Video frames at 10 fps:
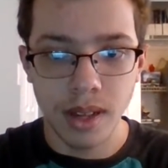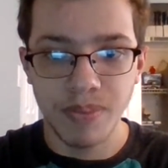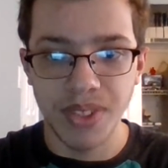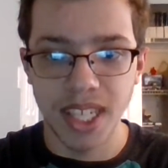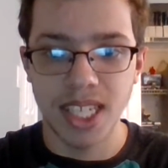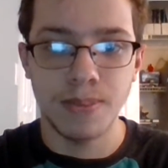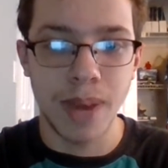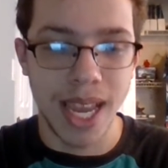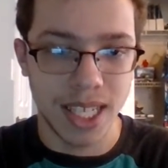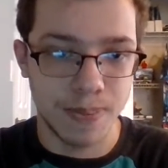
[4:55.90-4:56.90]
The
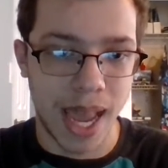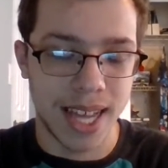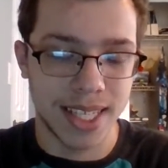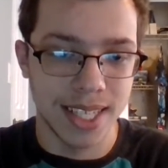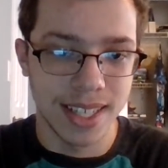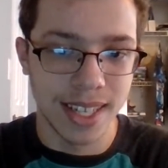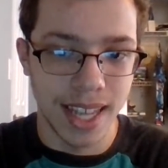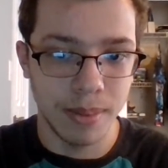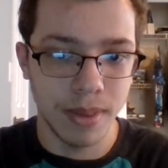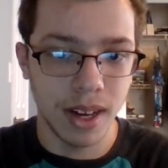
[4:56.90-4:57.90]
Space Bass is the
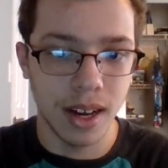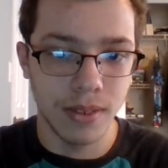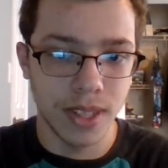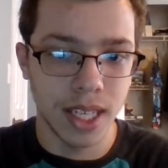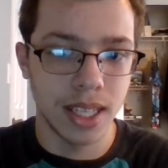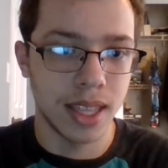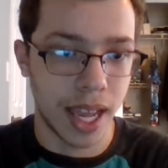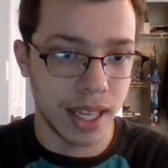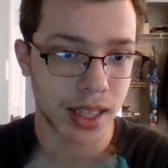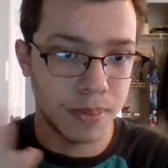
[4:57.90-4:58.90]
name of the
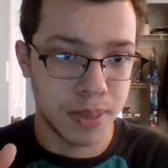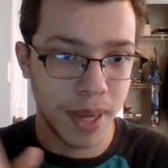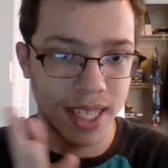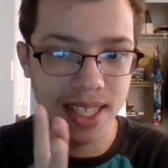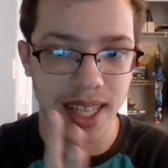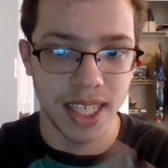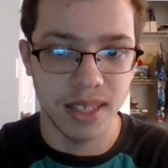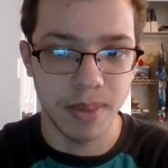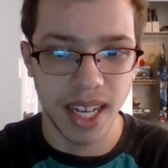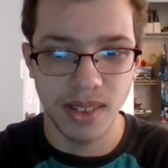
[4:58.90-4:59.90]
nightclub space station,
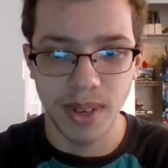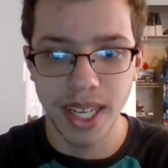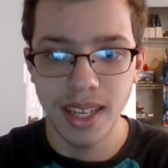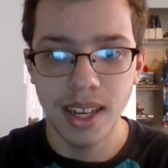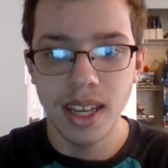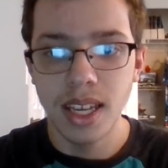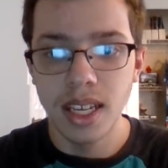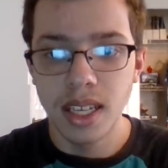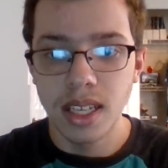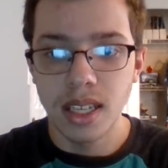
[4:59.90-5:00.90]
by the way.
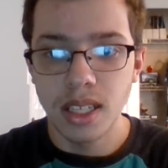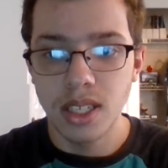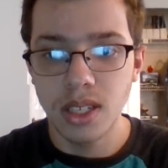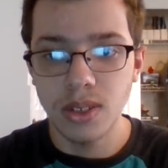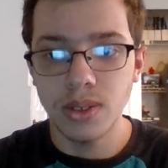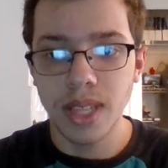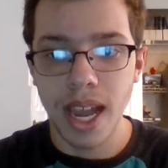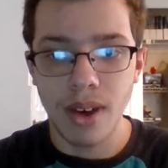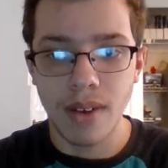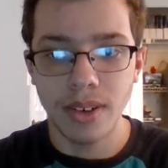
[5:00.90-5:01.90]
Soon,
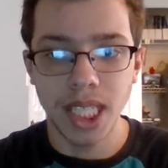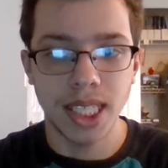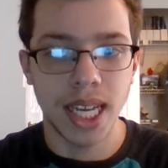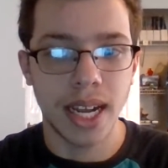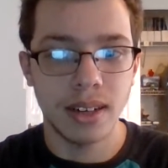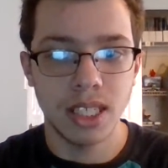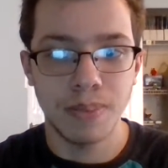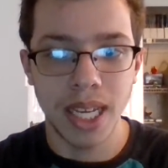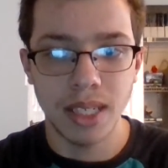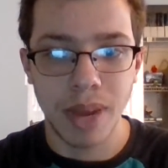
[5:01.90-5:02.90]
however, the entire
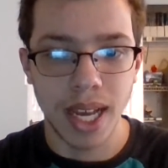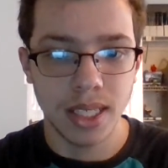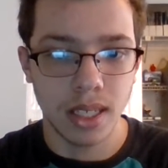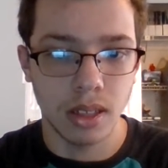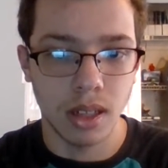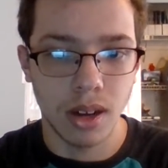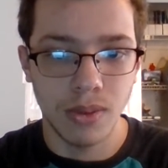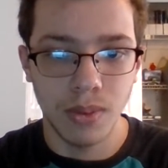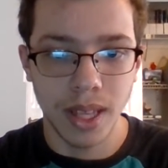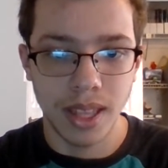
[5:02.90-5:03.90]
space base,
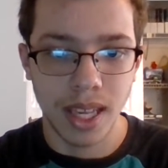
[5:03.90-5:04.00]
along with